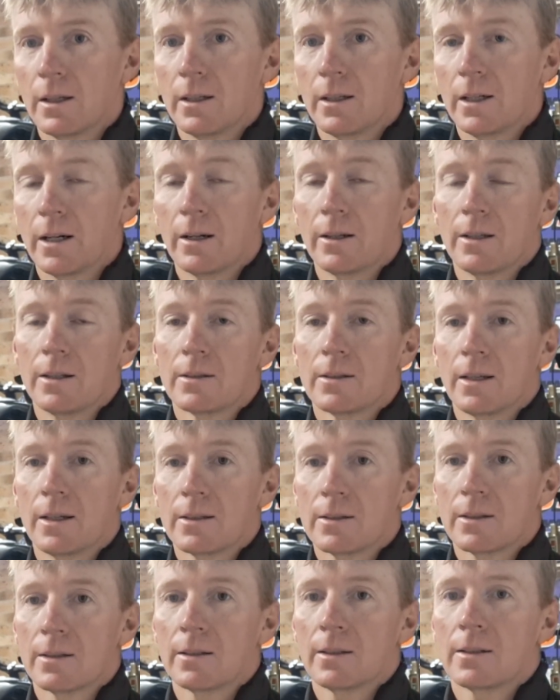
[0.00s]
You know,
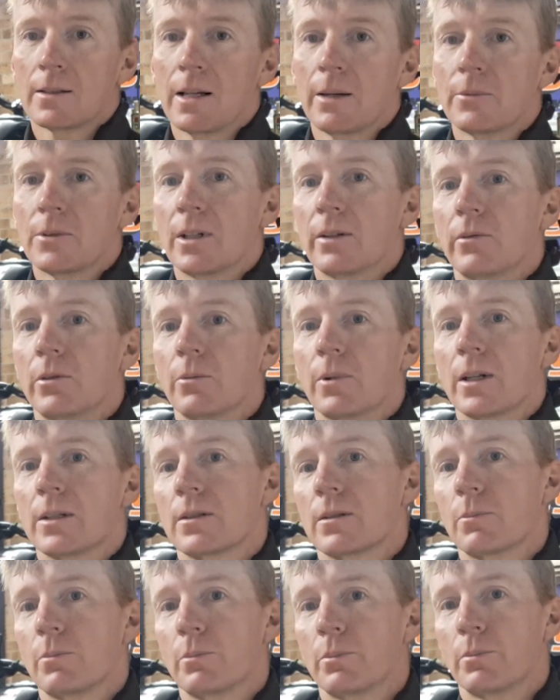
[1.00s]
it's up to
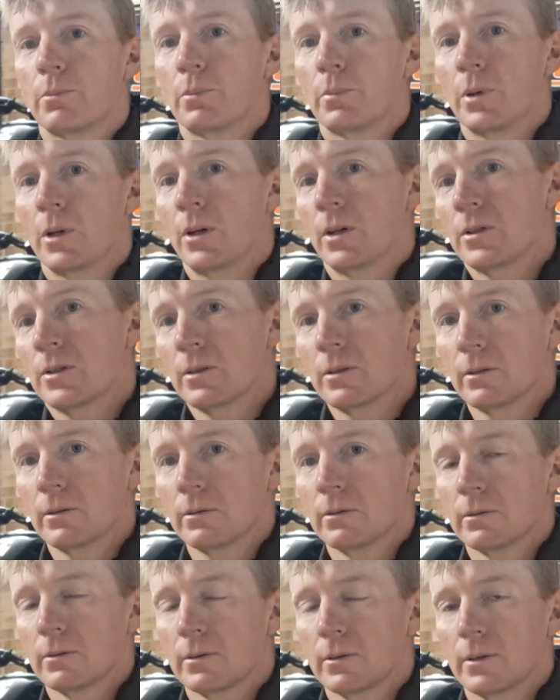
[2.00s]
everyone's personal,